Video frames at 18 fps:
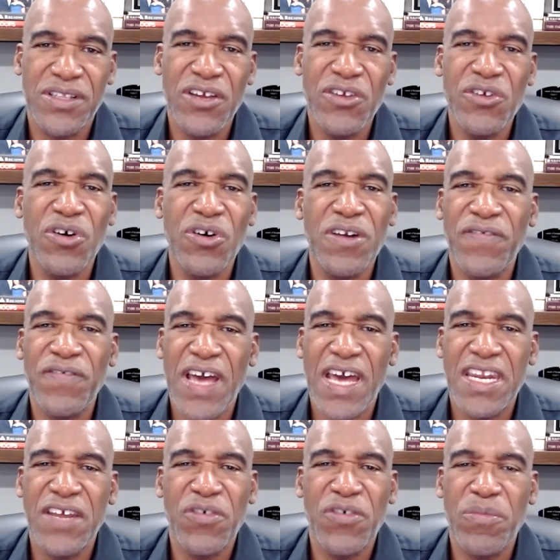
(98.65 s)
There you're going to
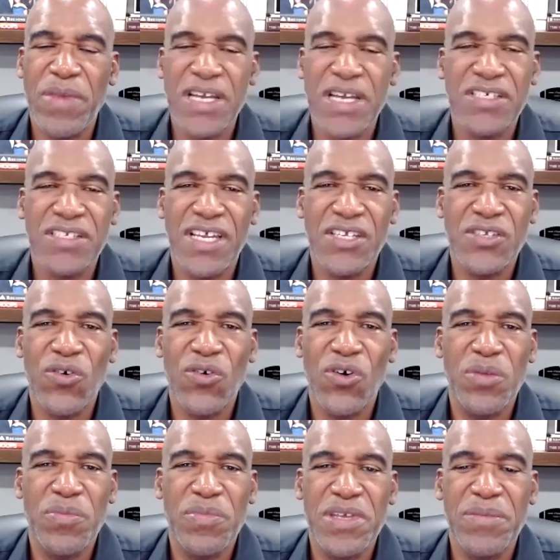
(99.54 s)
find information that's
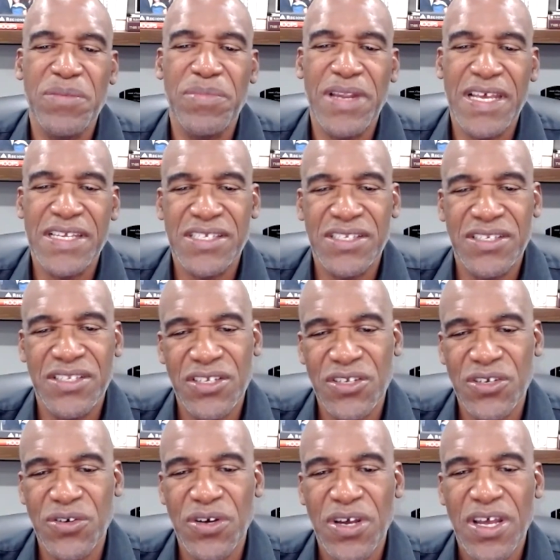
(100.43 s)
going to be a blessing to
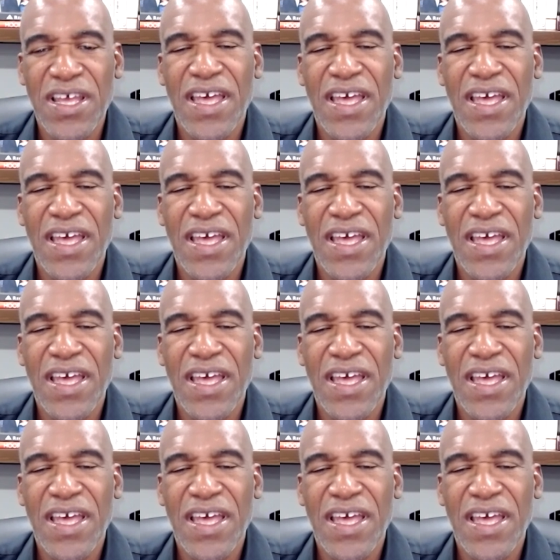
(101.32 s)
you.